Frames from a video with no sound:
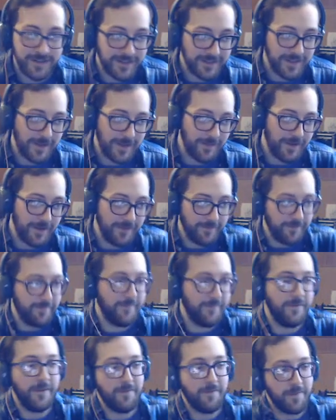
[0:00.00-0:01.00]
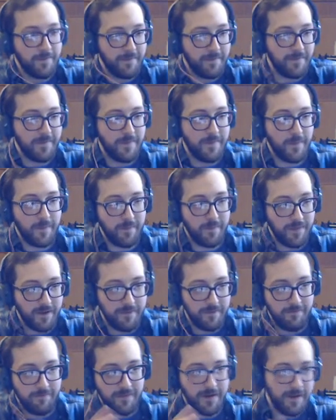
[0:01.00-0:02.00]
It's got me flipping
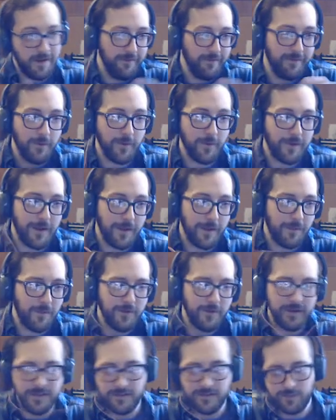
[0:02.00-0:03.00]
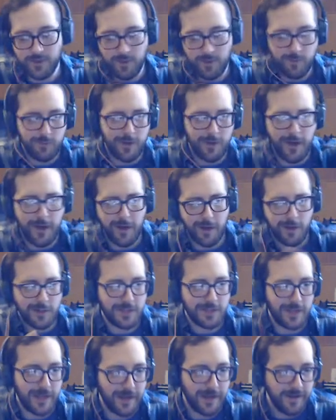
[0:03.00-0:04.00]
my headphone cable because I'm so dang
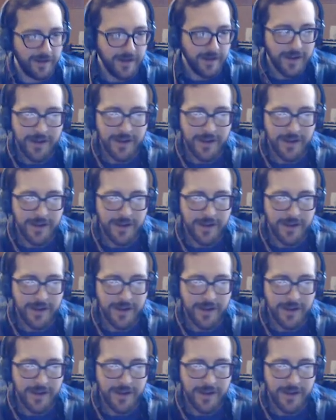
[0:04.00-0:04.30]
excited.